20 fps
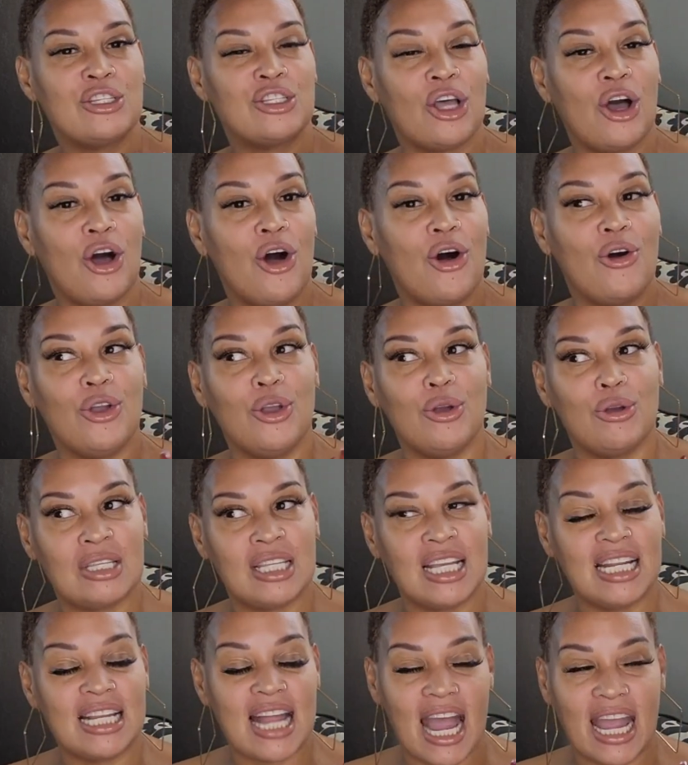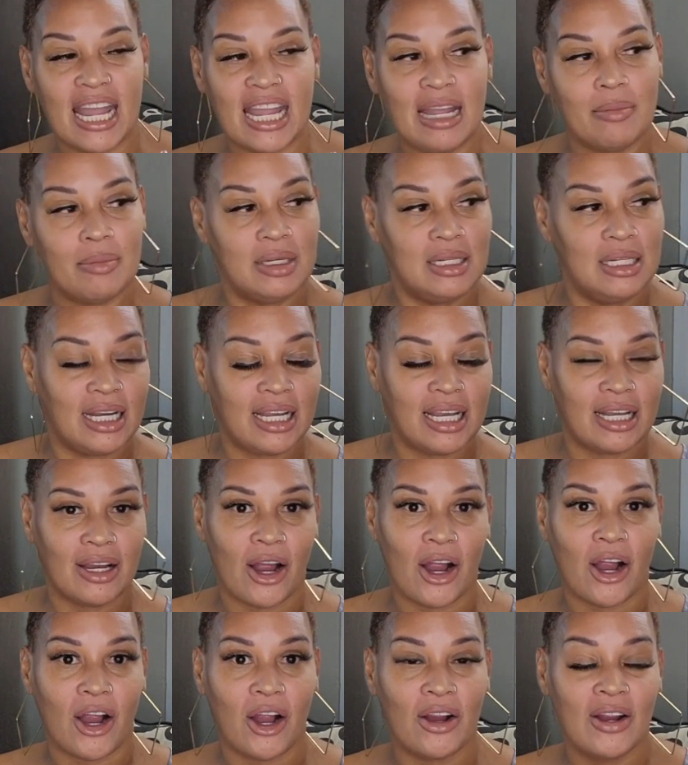So you see Naeem look at
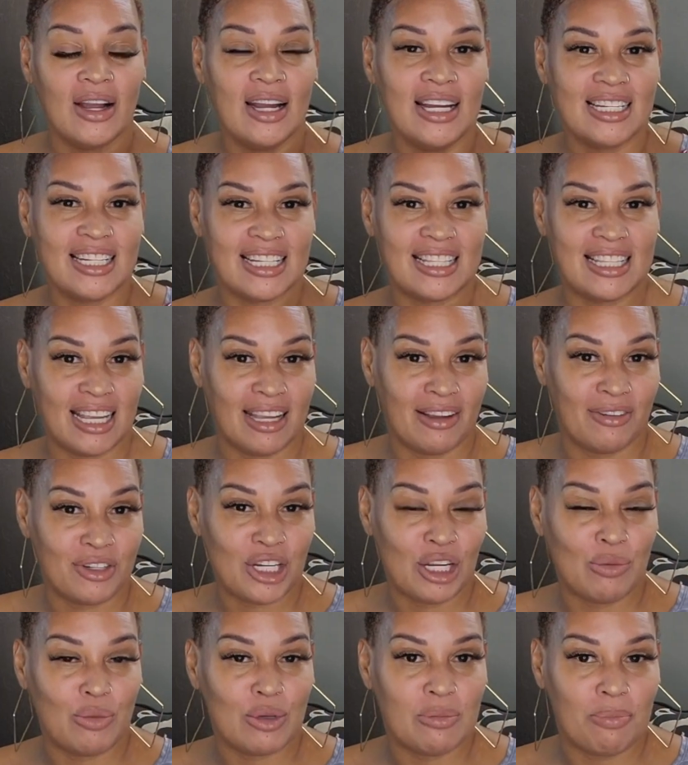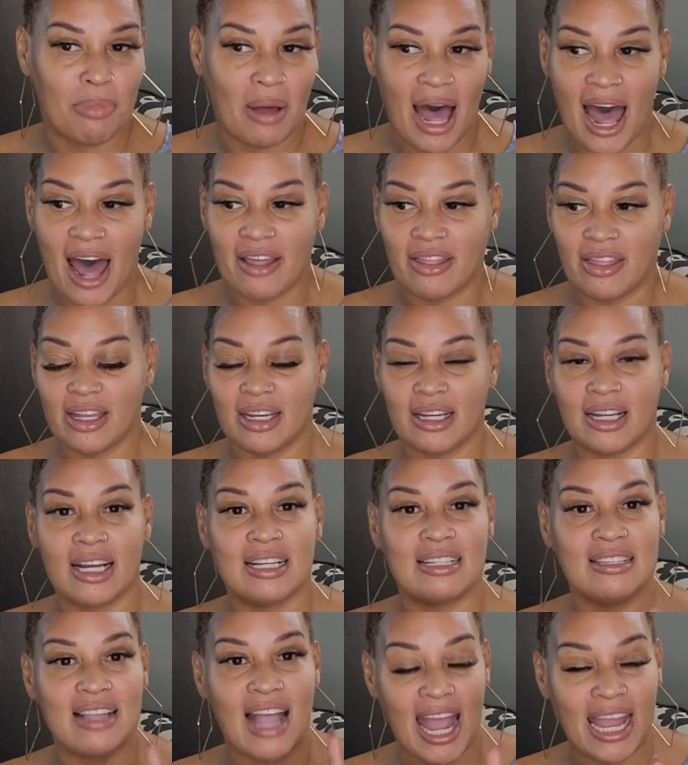her to see if she was bothered
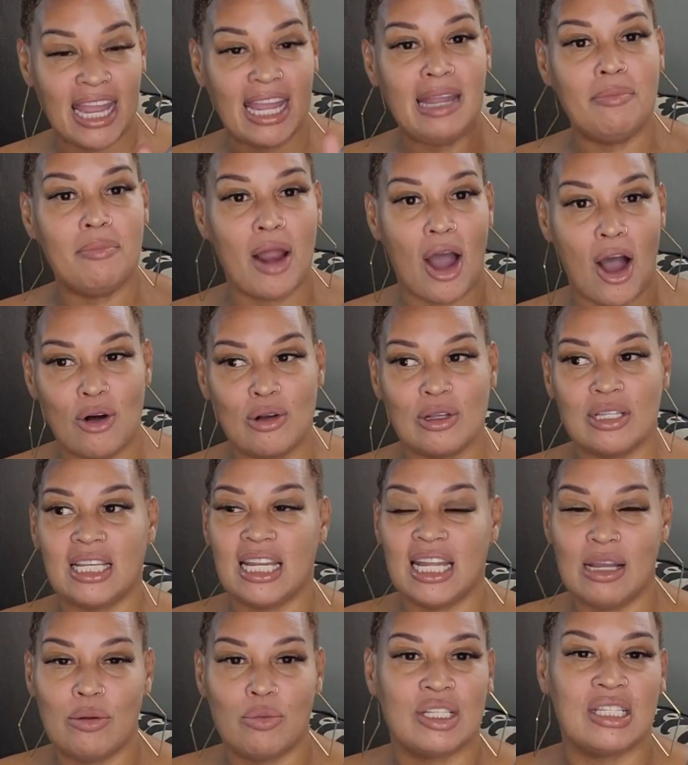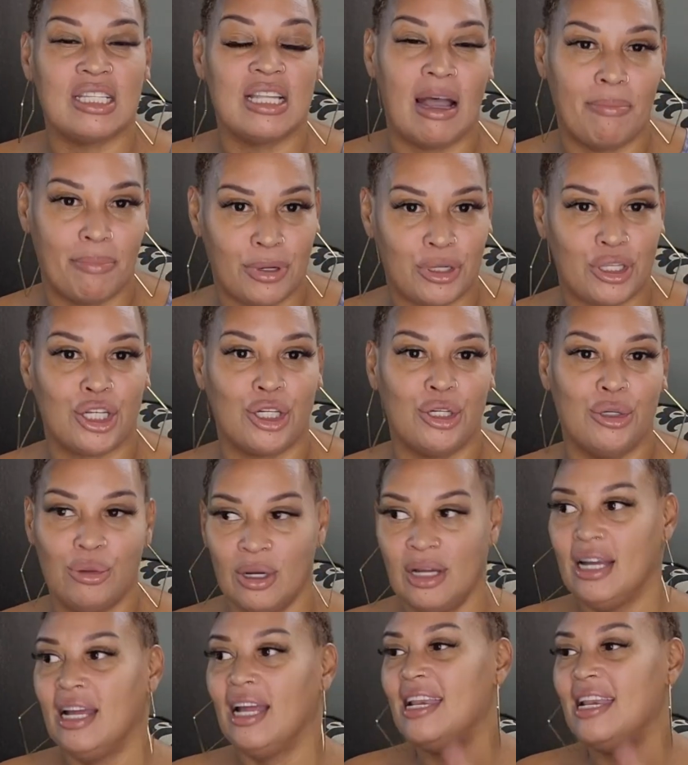because Naeem knows that he was number two.